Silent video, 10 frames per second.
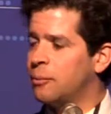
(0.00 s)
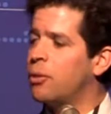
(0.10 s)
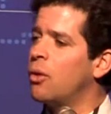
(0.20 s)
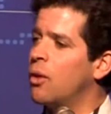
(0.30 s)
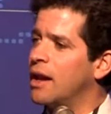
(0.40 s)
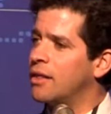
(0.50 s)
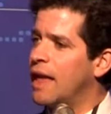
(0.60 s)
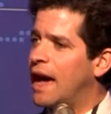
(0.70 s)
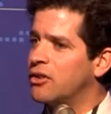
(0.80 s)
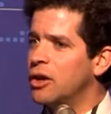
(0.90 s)
the point
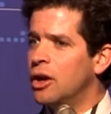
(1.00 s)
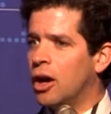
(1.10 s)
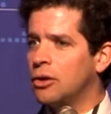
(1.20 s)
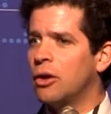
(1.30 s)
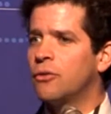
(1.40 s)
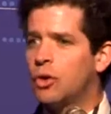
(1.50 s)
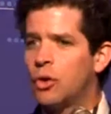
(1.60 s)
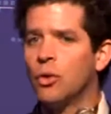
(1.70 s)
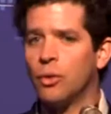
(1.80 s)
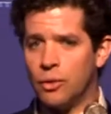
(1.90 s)
that a lot of
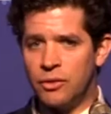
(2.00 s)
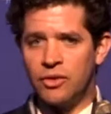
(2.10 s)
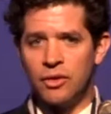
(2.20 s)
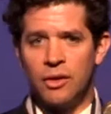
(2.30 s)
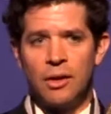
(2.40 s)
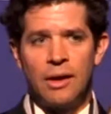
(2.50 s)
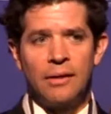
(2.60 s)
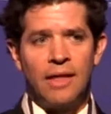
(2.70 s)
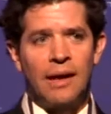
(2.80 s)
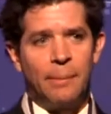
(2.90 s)
goods
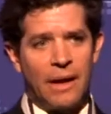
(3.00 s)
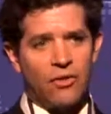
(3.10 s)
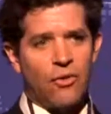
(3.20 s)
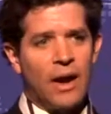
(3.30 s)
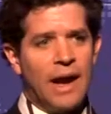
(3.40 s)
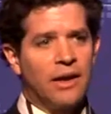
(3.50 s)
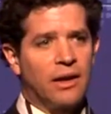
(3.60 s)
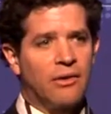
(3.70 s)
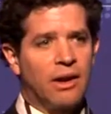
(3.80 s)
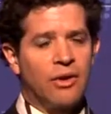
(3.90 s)
that are being
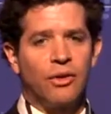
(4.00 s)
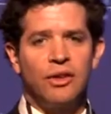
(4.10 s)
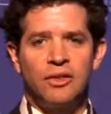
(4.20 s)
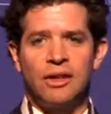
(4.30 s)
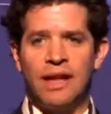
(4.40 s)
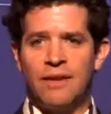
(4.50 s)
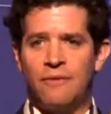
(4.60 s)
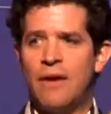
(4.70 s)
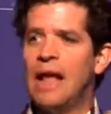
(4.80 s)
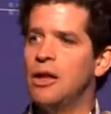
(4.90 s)
traded are increasingly
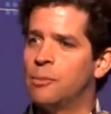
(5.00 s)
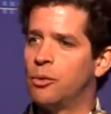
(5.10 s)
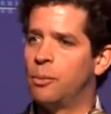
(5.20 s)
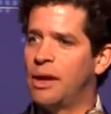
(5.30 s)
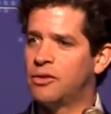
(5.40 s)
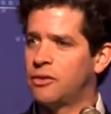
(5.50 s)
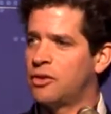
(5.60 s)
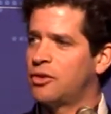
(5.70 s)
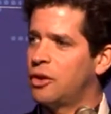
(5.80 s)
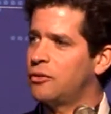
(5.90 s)
valuable because of the
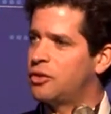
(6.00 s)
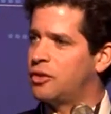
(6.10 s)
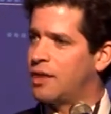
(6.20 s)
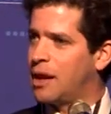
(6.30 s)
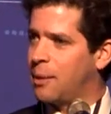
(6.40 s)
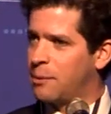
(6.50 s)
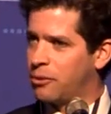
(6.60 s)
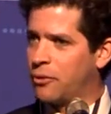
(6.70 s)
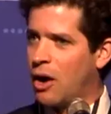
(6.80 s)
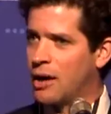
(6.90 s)
services that are being
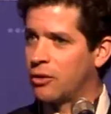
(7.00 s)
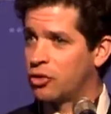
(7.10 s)
provided